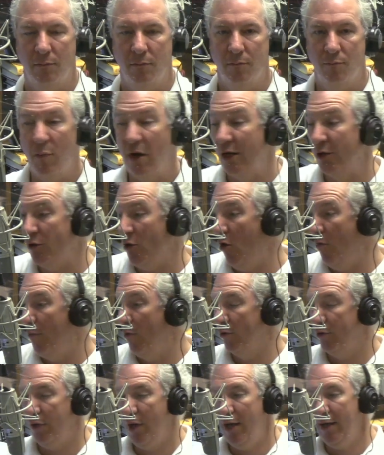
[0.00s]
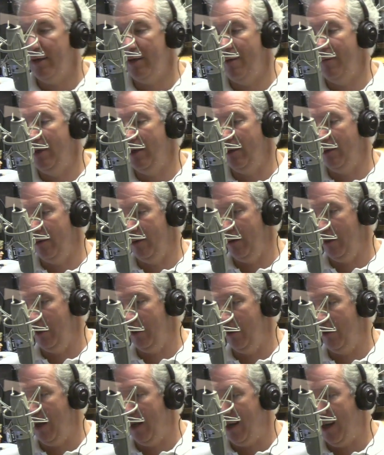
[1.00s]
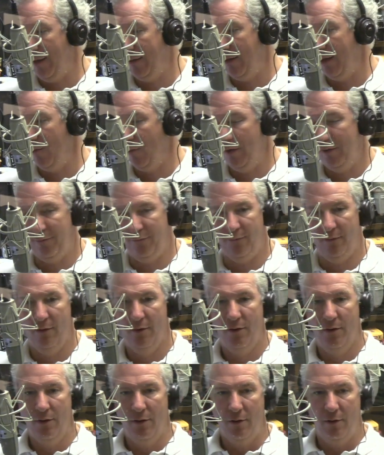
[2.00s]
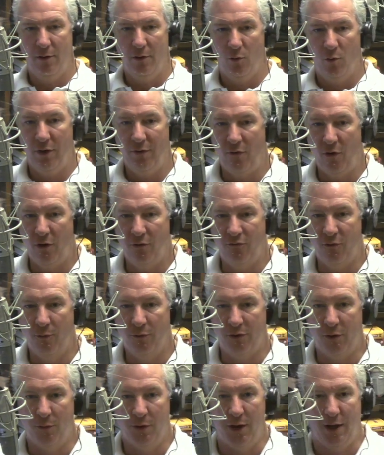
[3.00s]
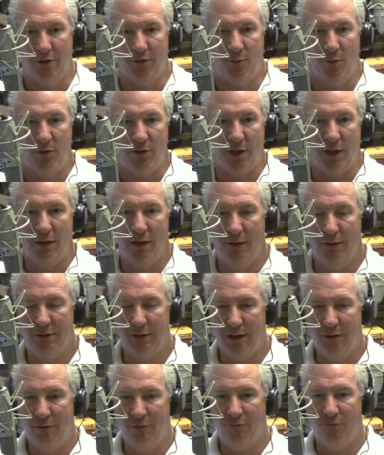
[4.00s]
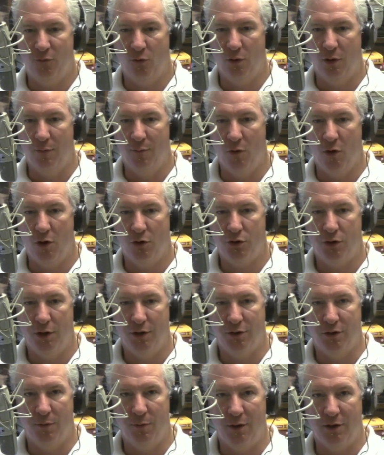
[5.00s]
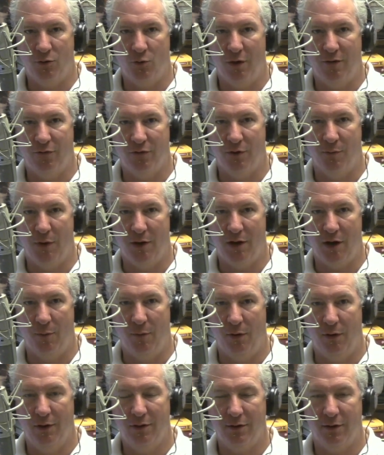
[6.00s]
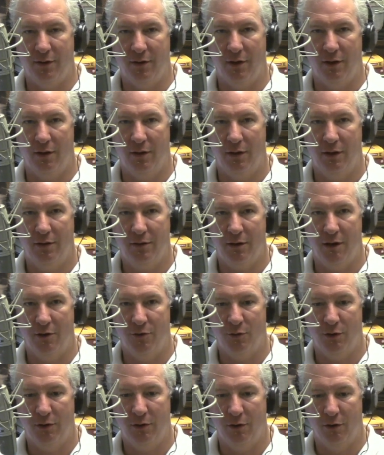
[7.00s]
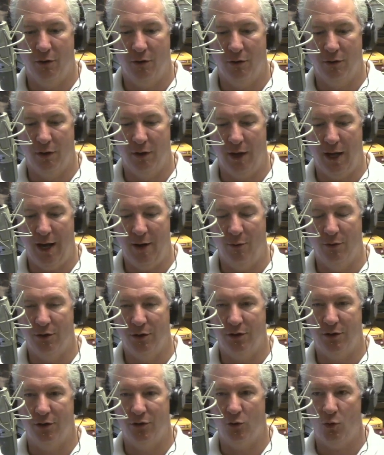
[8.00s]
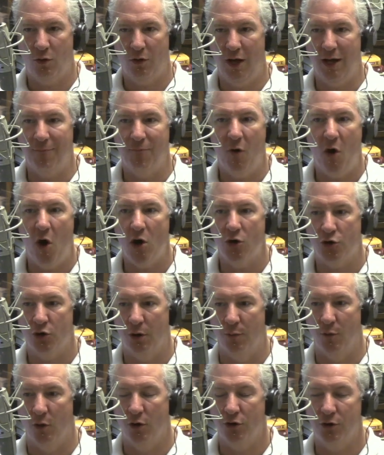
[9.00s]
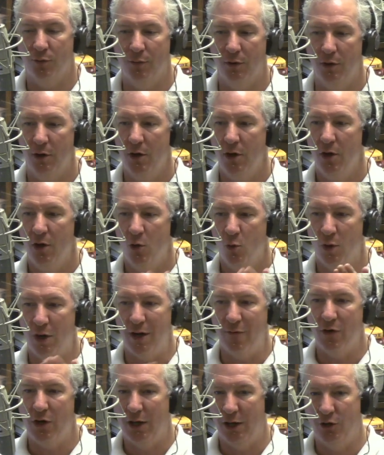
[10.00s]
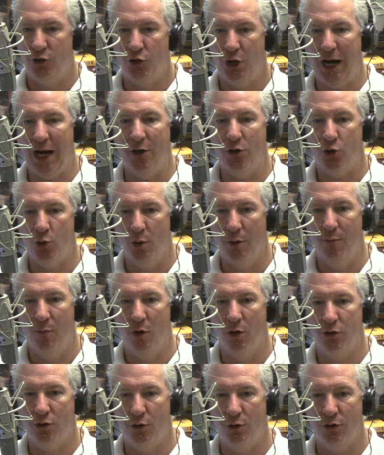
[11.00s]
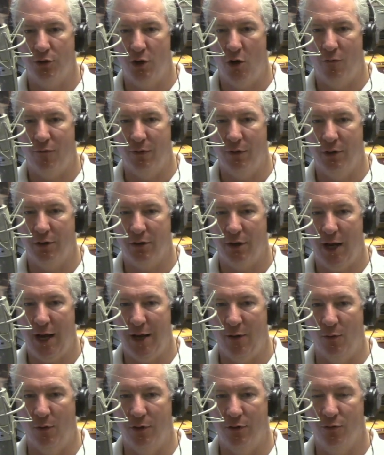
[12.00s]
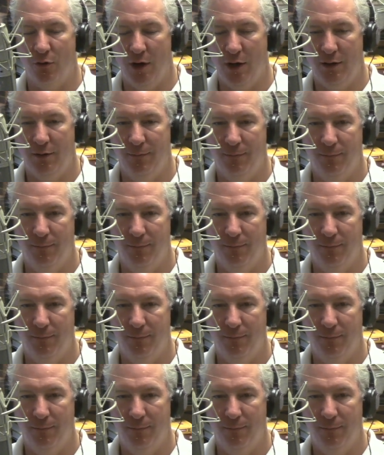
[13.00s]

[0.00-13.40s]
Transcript: But it's almost like, and I think we've heard from some of the experts out there that say the full immersion is the best way for somebody coming to this country to learn the language. This is sort of like partial immersion, but whenever you get a chance, you immerse yourself in this language, right?